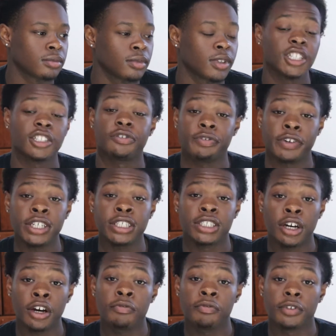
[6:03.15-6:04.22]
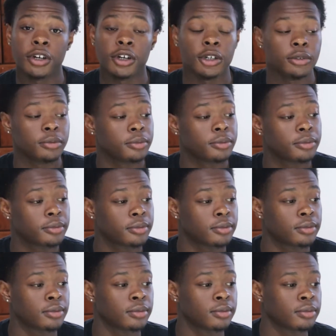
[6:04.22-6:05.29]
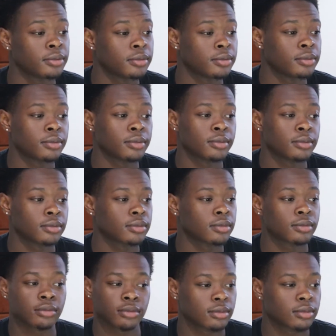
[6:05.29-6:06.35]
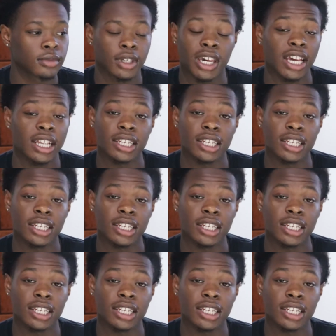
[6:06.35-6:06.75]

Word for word: 500, just call me the greatest. From nothing to something, nah, I'm